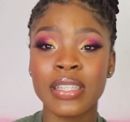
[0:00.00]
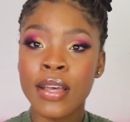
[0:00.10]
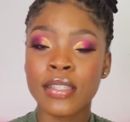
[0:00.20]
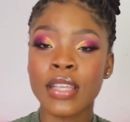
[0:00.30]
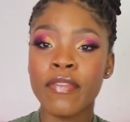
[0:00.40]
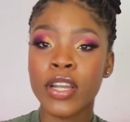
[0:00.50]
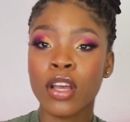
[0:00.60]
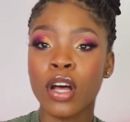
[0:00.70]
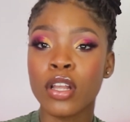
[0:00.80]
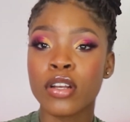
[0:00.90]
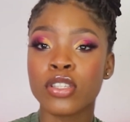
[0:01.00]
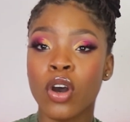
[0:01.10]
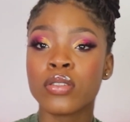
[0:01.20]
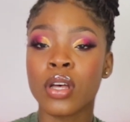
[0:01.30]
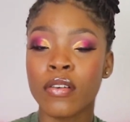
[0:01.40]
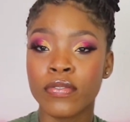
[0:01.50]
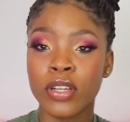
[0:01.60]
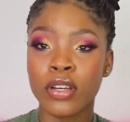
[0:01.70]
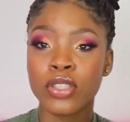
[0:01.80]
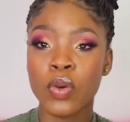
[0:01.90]
7 colors out of
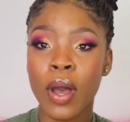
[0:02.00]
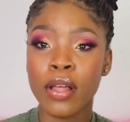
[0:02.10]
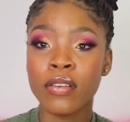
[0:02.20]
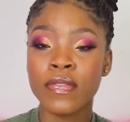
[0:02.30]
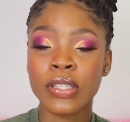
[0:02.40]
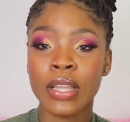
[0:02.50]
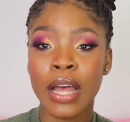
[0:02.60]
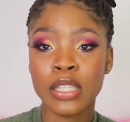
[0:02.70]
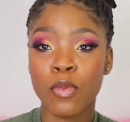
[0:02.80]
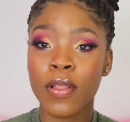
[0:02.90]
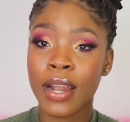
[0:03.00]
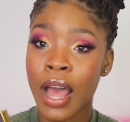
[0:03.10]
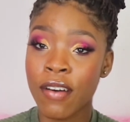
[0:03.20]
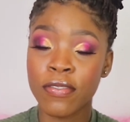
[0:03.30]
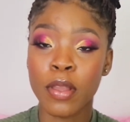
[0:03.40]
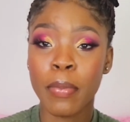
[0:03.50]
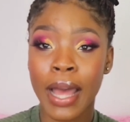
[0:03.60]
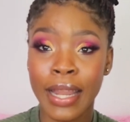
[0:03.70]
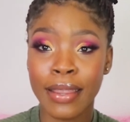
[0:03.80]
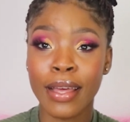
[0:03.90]
the 12. So that's more than half of the
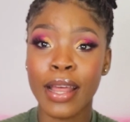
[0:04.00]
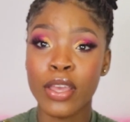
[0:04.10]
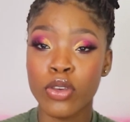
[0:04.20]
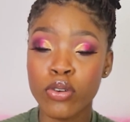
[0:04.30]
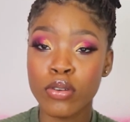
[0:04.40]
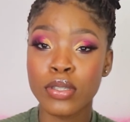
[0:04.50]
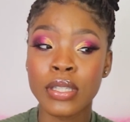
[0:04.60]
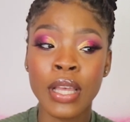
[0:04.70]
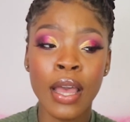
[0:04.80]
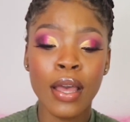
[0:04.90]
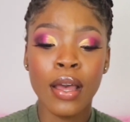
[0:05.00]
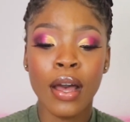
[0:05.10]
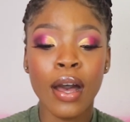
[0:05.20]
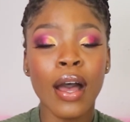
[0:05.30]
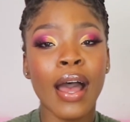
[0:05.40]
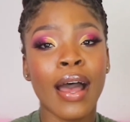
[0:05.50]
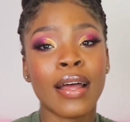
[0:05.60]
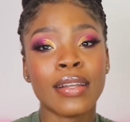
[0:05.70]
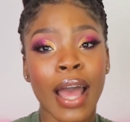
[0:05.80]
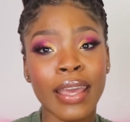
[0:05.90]
palette that I used.
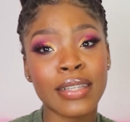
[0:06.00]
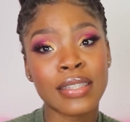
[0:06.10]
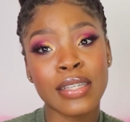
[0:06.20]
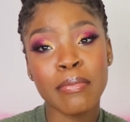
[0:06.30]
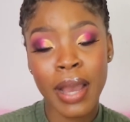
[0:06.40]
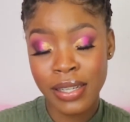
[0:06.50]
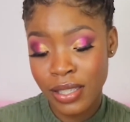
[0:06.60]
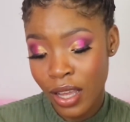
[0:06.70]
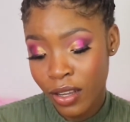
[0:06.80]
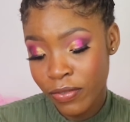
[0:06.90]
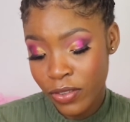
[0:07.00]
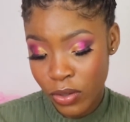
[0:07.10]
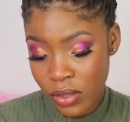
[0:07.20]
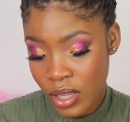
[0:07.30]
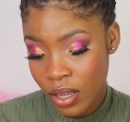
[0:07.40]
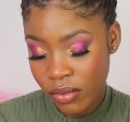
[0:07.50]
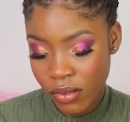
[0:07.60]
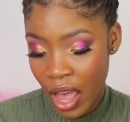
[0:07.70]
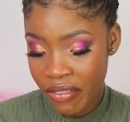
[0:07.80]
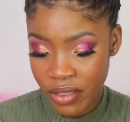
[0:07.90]
And I can see myself using
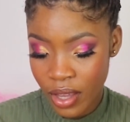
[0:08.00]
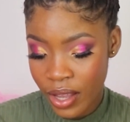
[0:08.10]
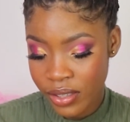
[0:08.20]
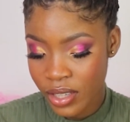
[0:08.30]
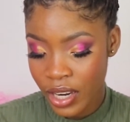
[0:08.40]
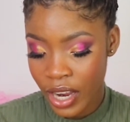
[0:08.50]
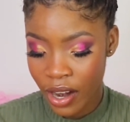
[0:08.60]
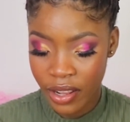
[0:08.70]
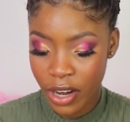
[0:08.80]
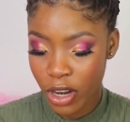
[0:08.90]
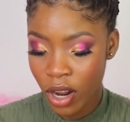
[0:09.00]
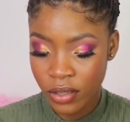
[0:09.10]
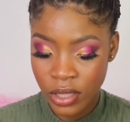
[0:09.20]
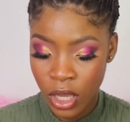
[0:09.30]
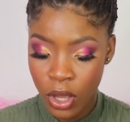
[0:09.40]
everything else in here. They're not